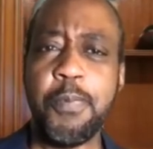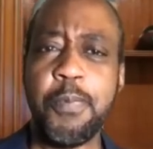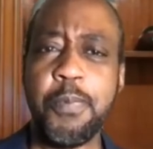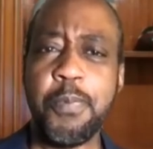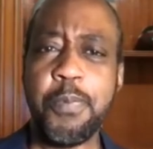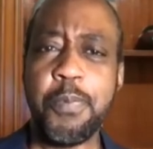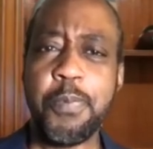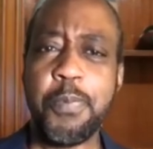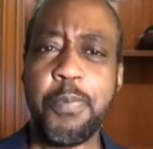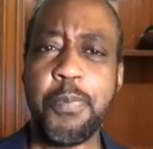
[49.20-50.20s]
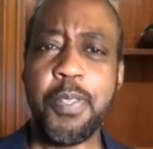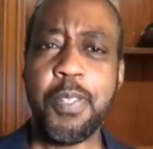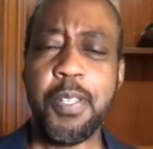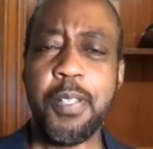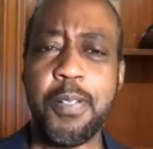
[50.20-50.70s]

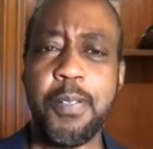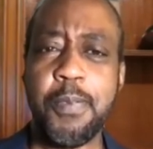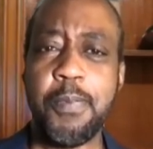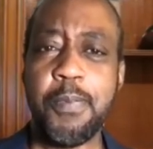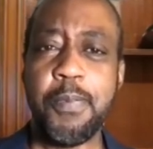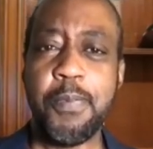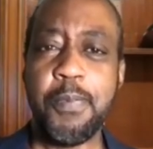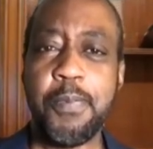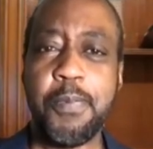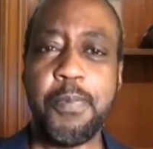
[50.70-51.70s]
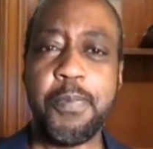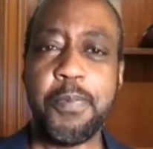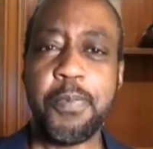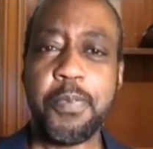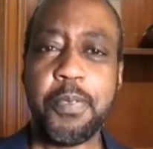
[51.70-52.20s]

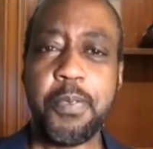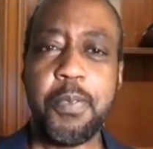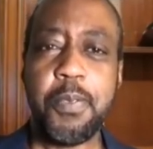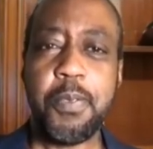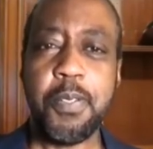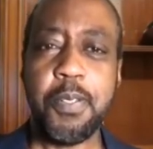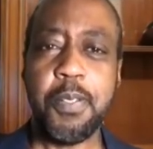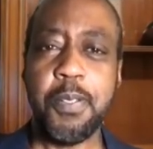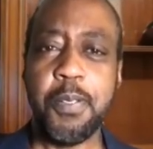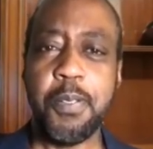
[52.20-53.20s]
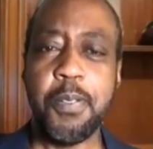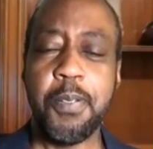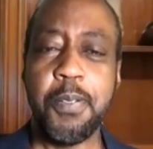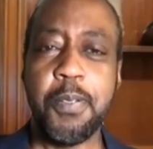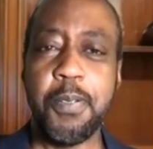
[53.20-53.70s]

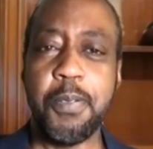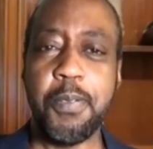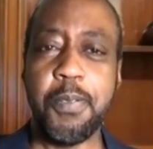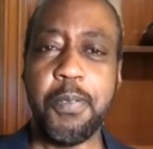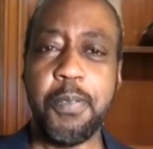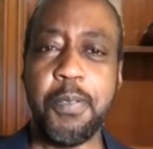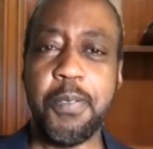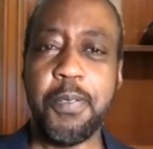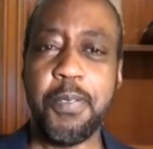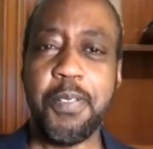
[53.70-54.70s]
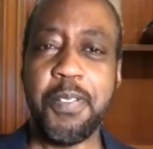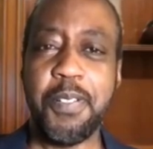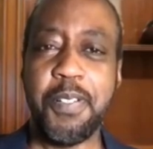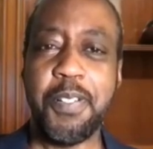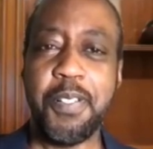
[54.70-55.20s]

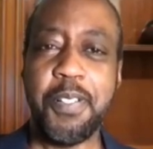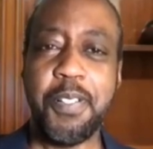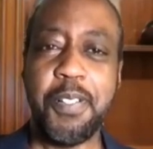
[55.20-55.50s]
No words are spoken by the person on screen.